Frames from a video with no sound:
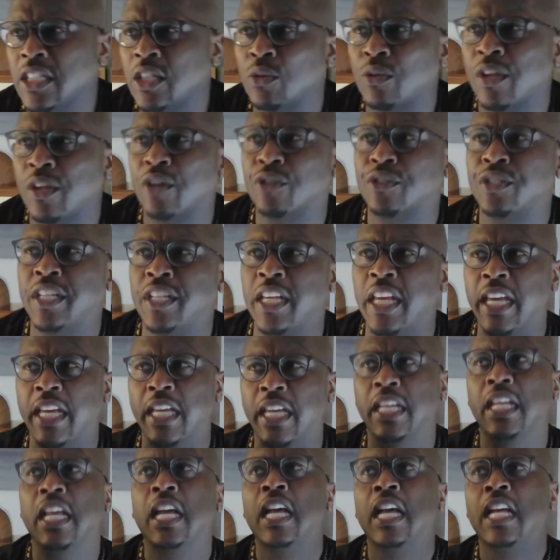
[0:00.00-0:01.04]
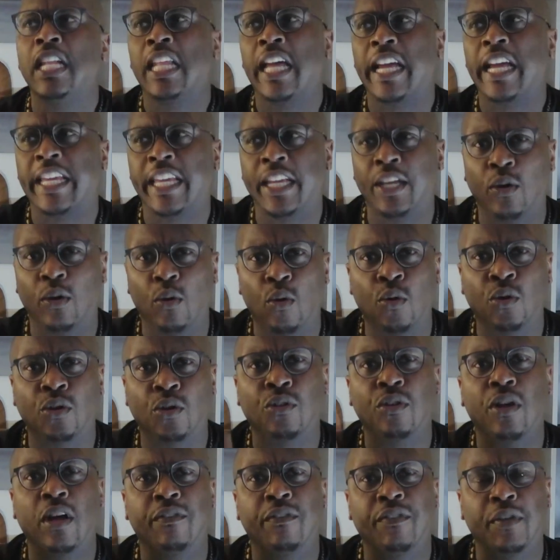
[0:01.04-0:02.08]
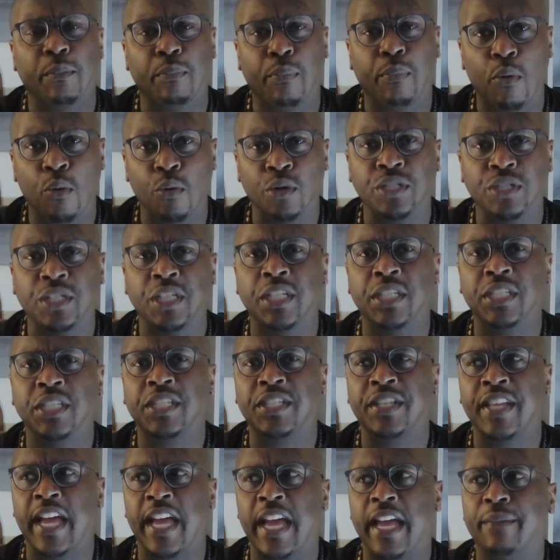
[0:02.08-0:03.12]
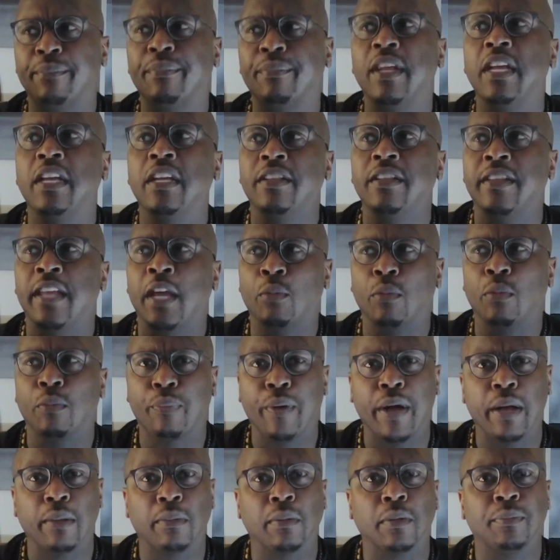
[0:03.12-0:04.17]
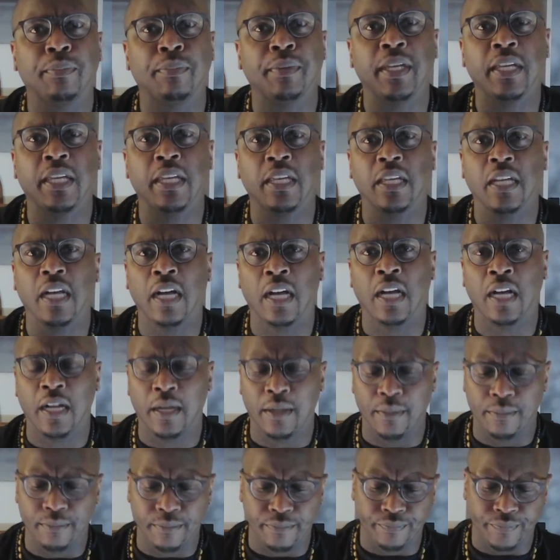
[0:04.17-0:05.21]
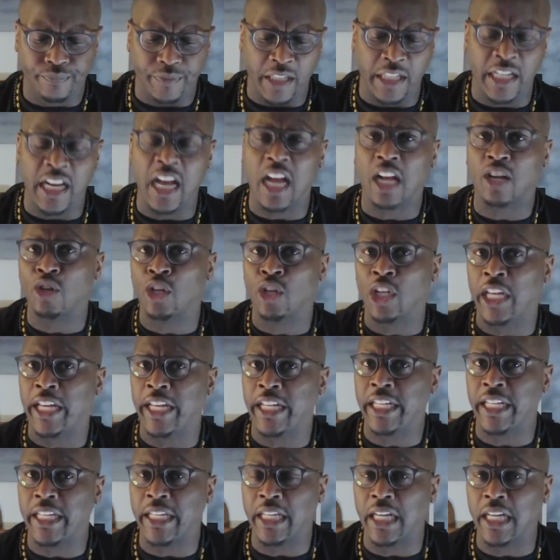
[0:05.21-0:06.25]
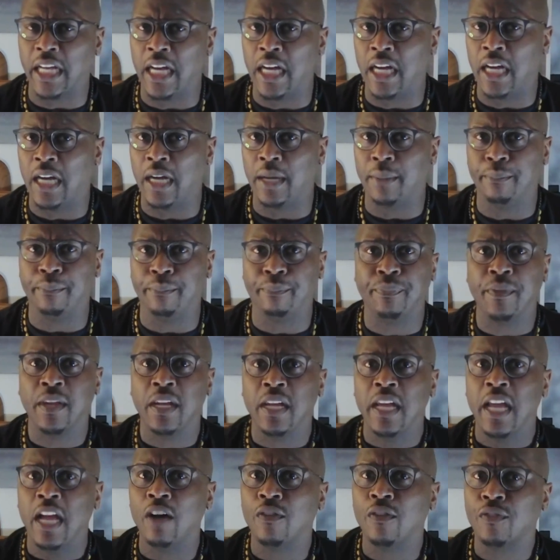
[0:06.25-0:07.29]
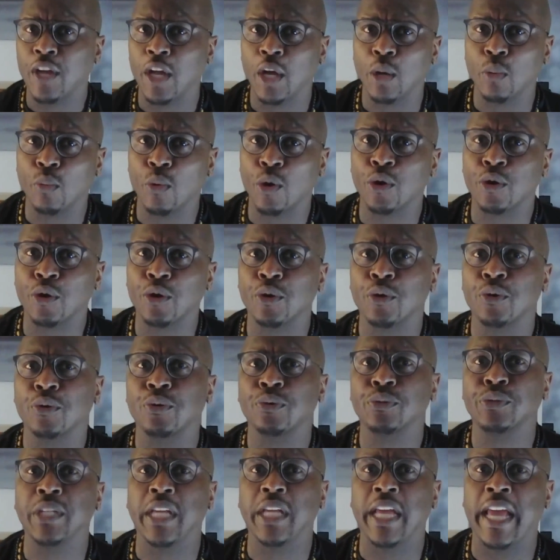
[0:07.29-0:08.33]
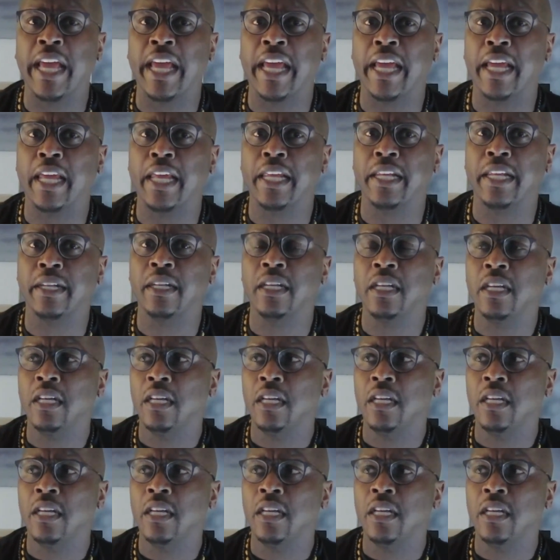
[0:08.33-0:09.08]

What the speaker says: So they're saying, like in order of importance, that they would probably be inoculating healthcare workers and